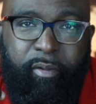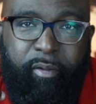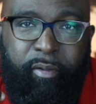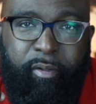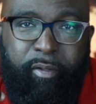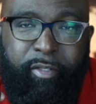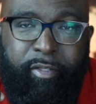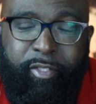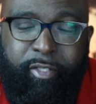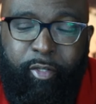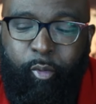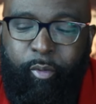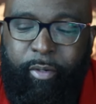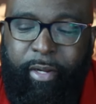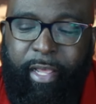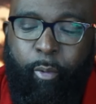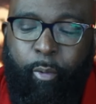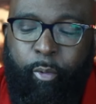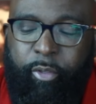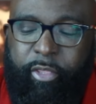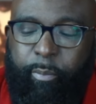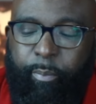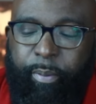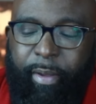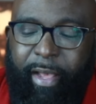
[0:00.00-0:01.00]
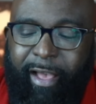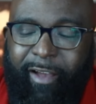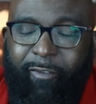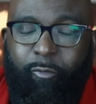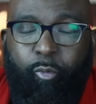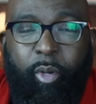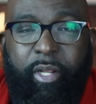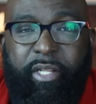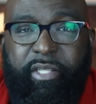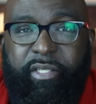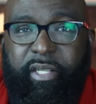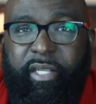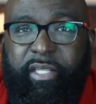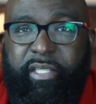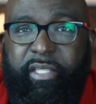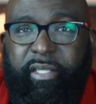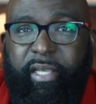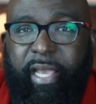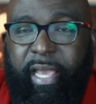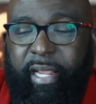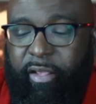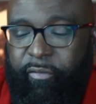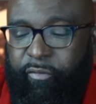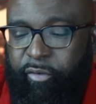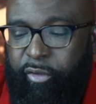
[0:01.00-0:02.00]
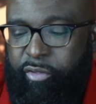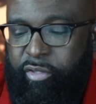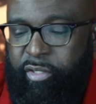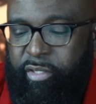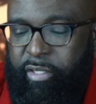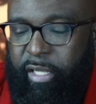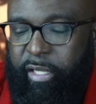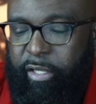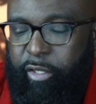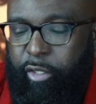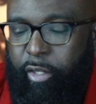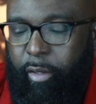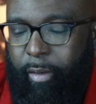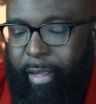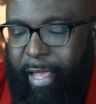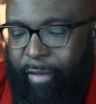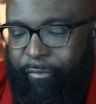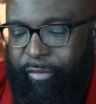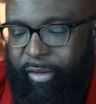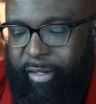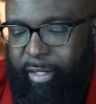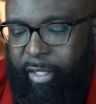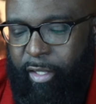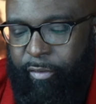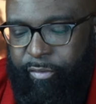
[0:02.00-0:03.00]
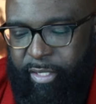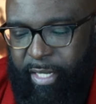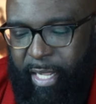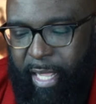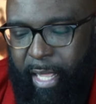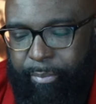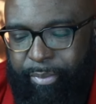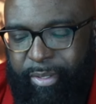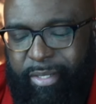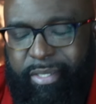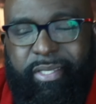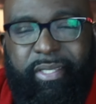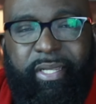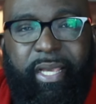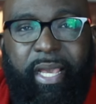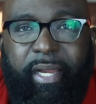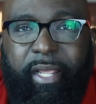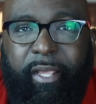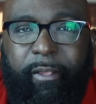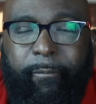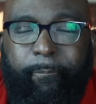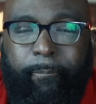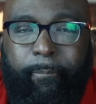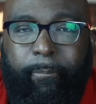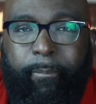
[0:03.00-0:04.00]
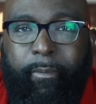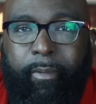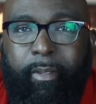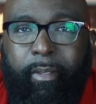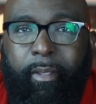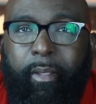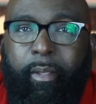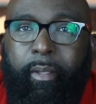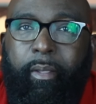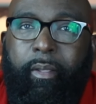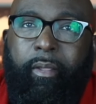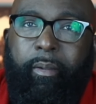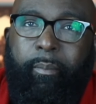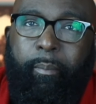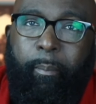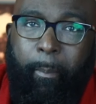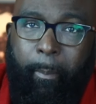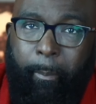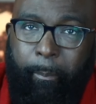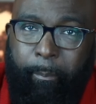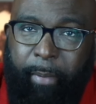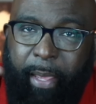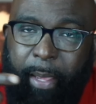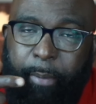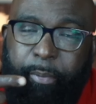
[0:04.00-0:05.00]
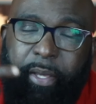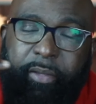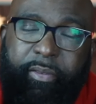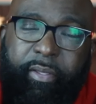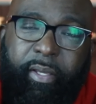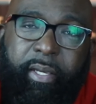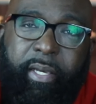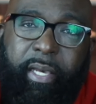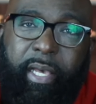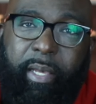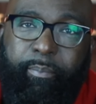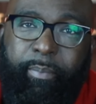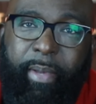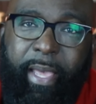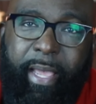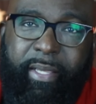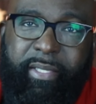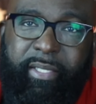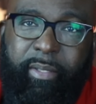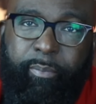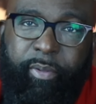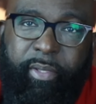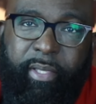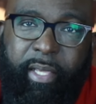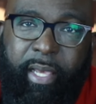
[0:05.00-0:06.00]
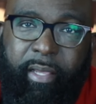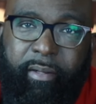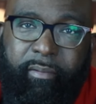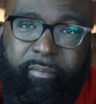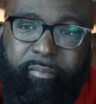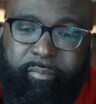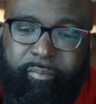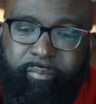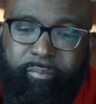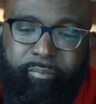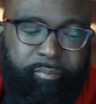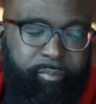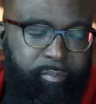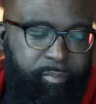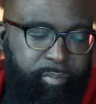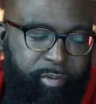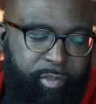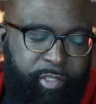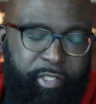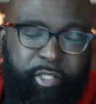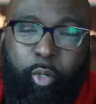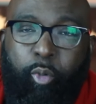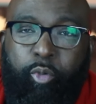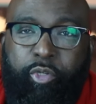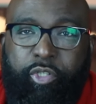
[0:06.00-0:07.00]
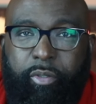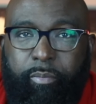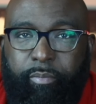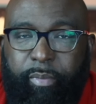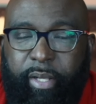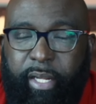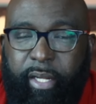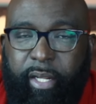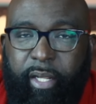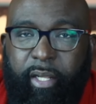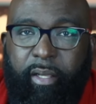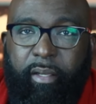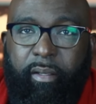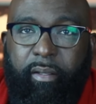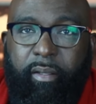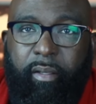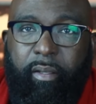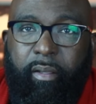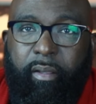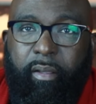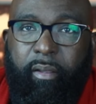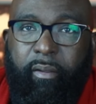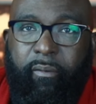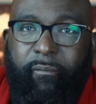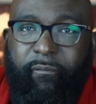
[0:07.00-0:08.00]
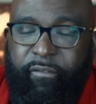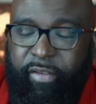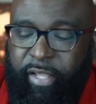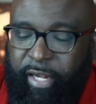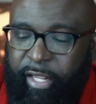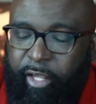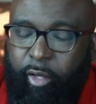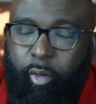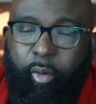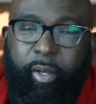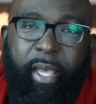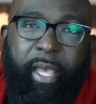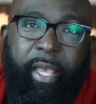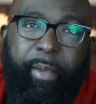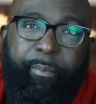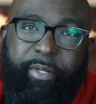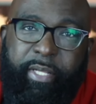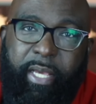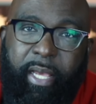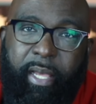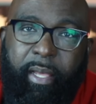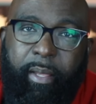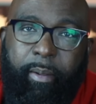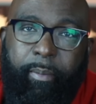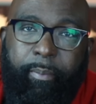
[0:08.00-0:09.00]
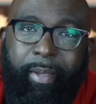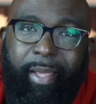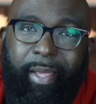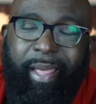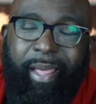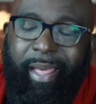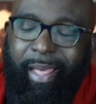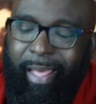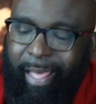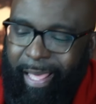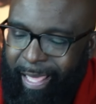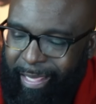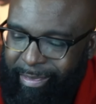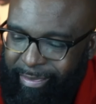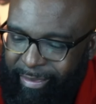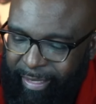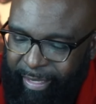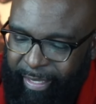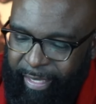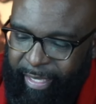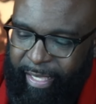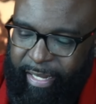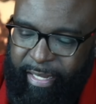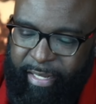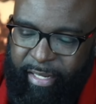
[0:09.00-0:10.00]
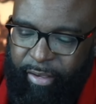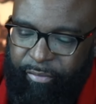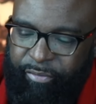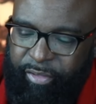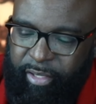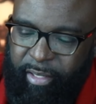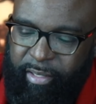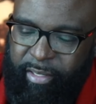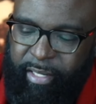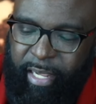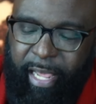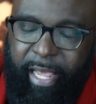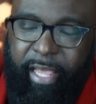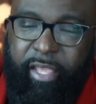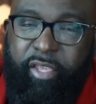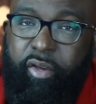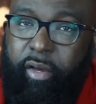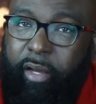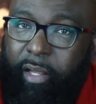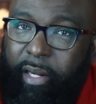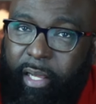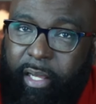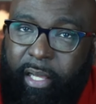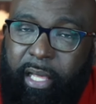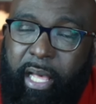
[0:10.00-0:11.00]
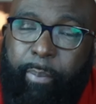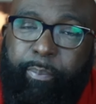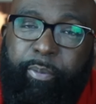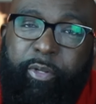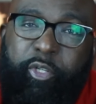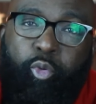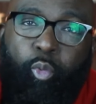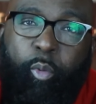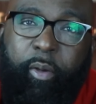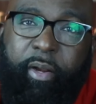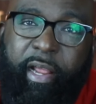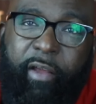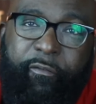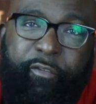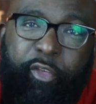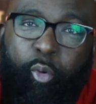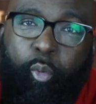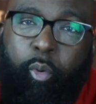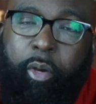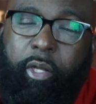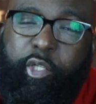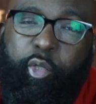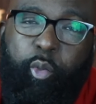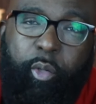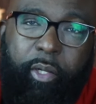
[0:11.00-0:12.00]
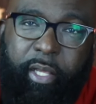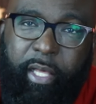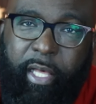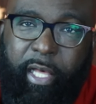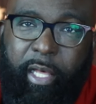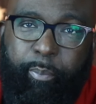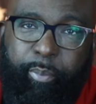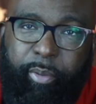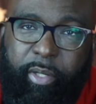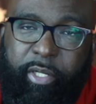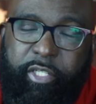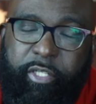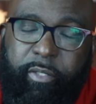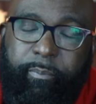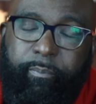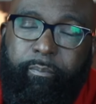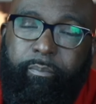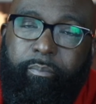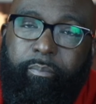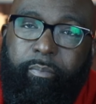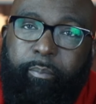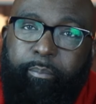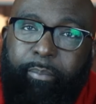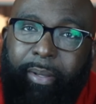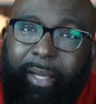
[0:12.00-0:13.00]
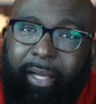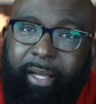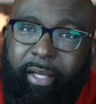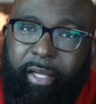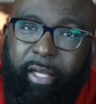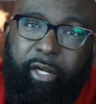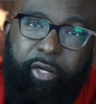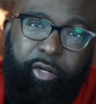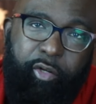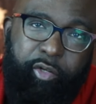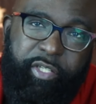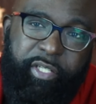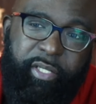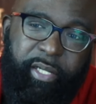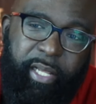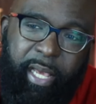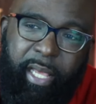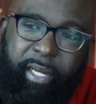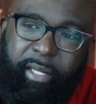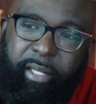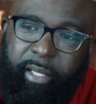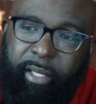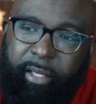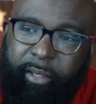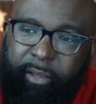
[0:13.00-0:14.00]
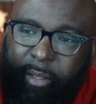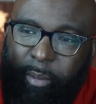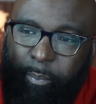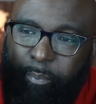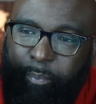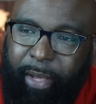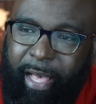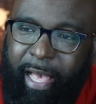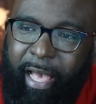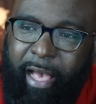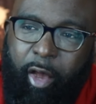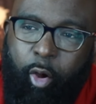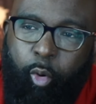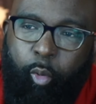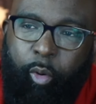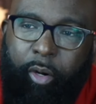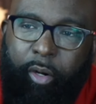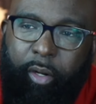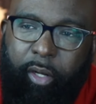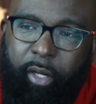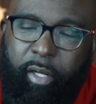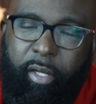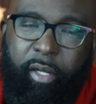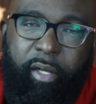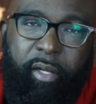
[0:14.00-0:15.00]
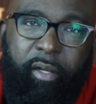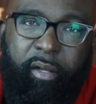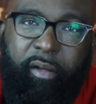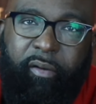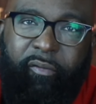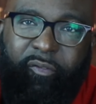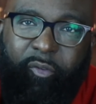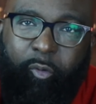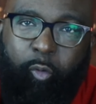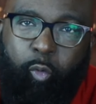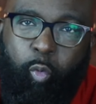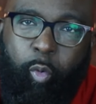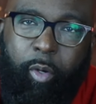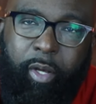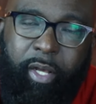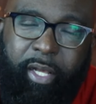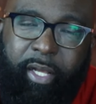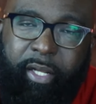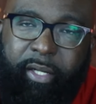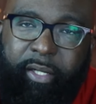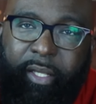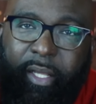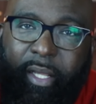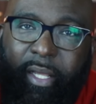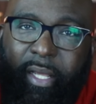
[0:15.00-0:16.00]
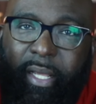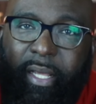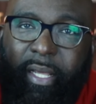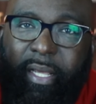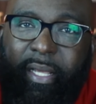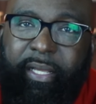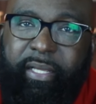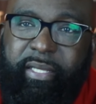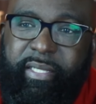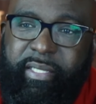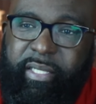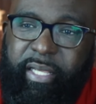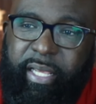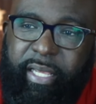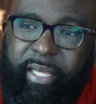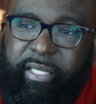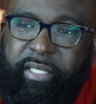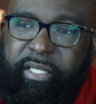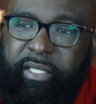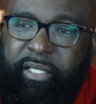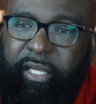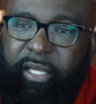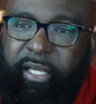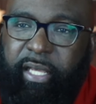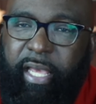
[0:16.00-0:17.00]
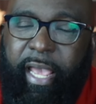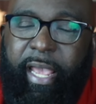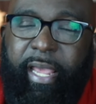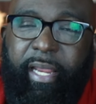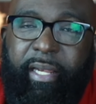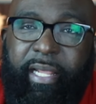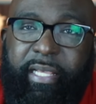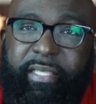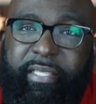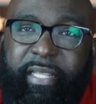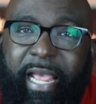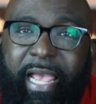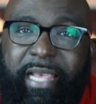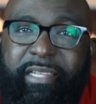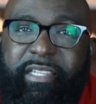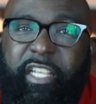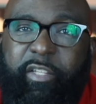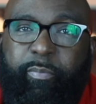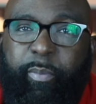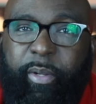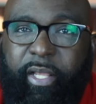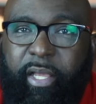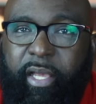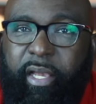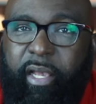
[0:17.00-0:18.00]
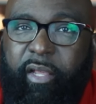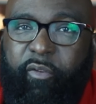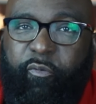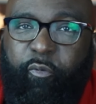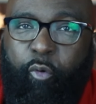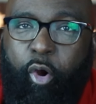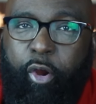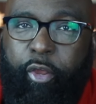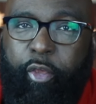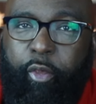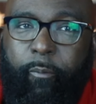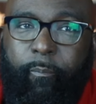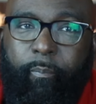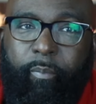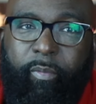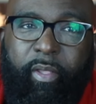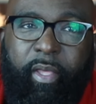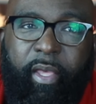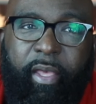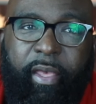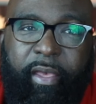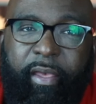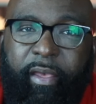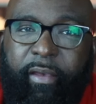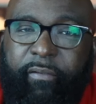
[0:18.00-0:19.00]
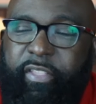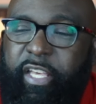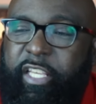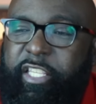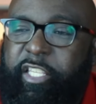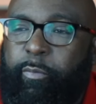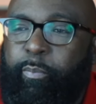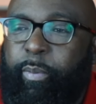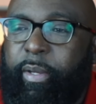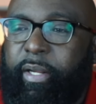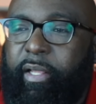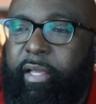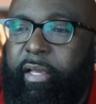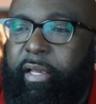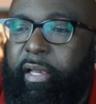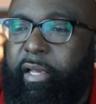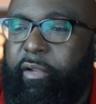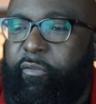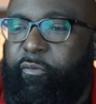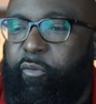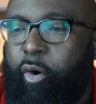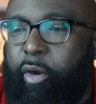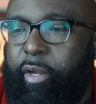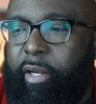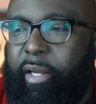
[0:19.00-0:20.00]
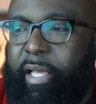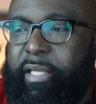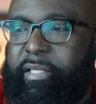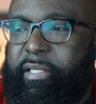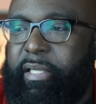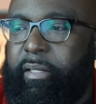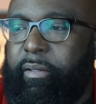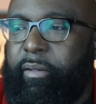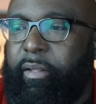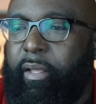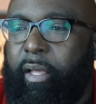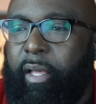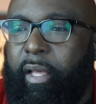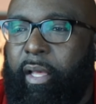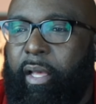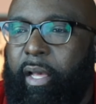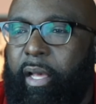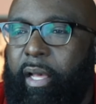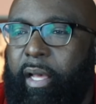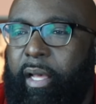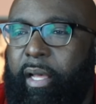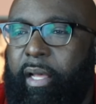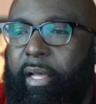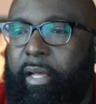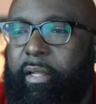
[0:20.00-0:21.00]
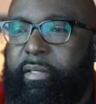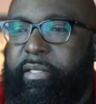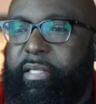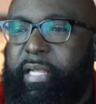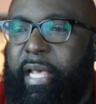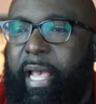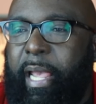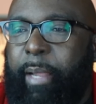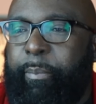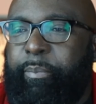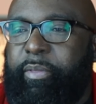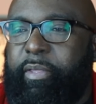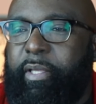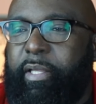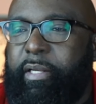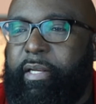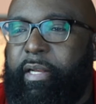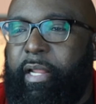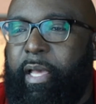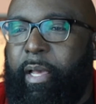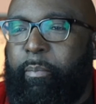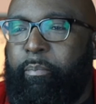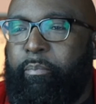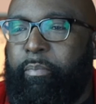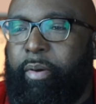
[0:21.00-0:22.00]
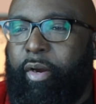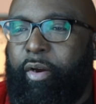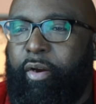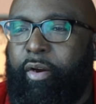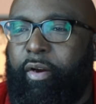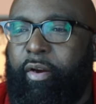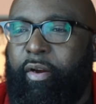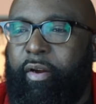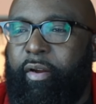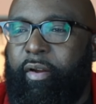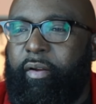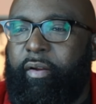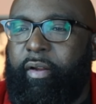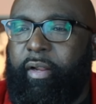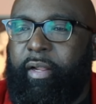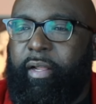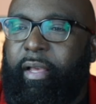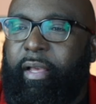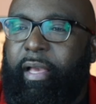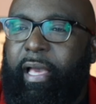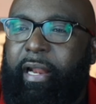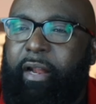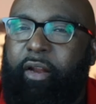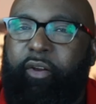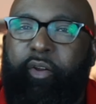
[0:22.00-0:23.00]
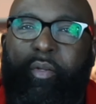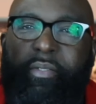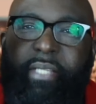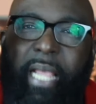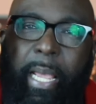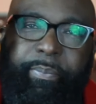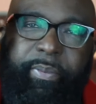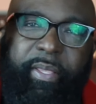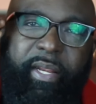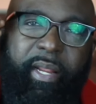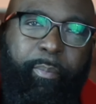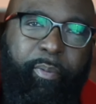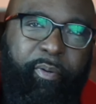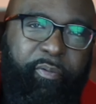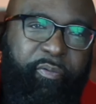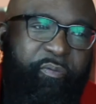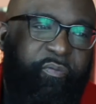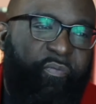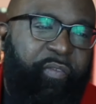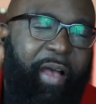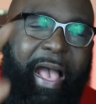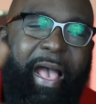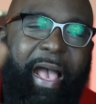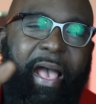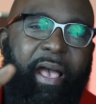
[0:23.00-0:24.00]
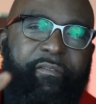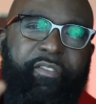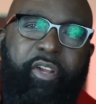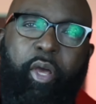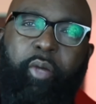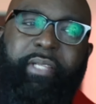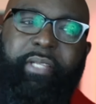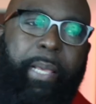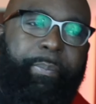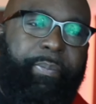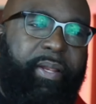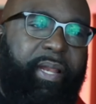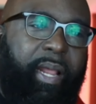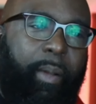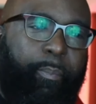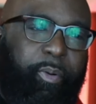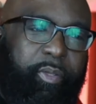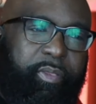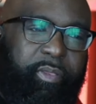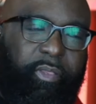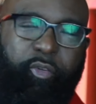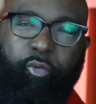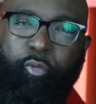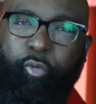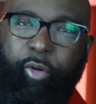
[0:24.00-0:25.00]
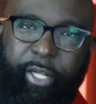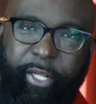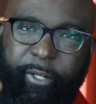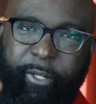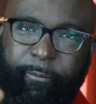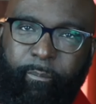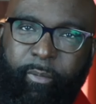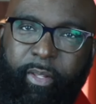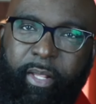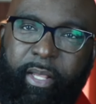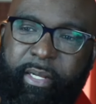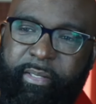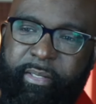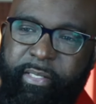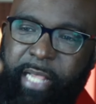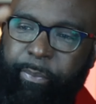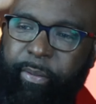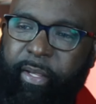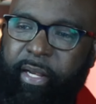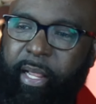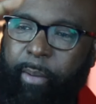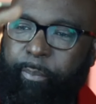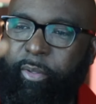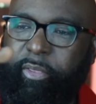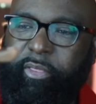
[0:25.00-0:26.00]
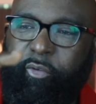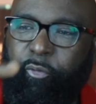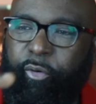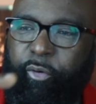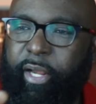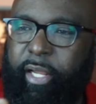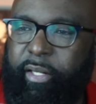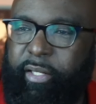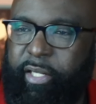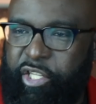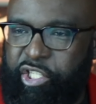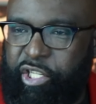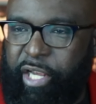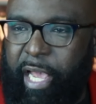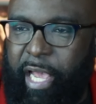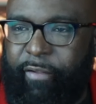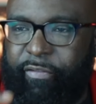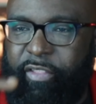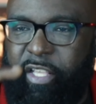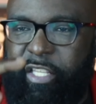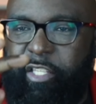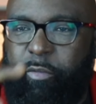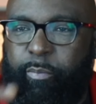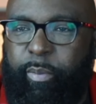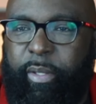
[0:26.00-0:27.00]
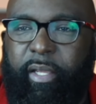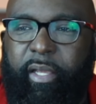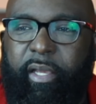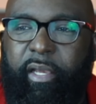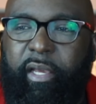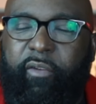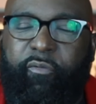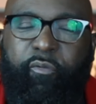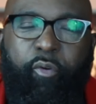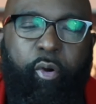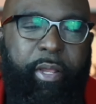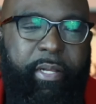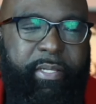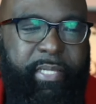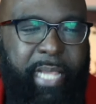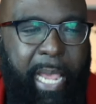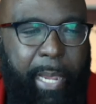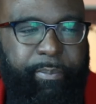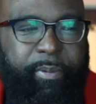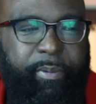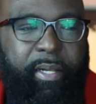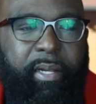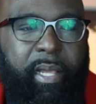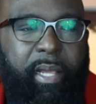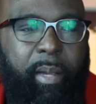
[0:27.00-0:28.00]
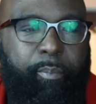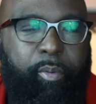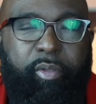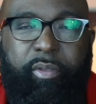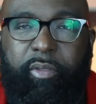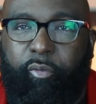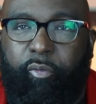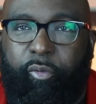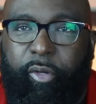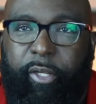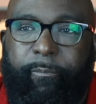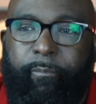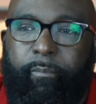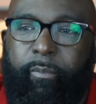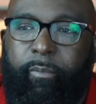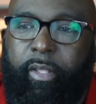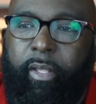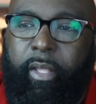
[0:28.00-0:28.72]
So now with the power of 168, if you see you don't have enough time to study, maybe you have to cut back some of that social media, video game time. At the end of the day, you can accomplish whatever you want to accomplish by understanding the power of 168. Listen, has this been good for you? If this has been good for you, listen, type the number, type the number 5. No, type the number 3. Type the number 3 in the chat. If this has been good for you, type the number 3.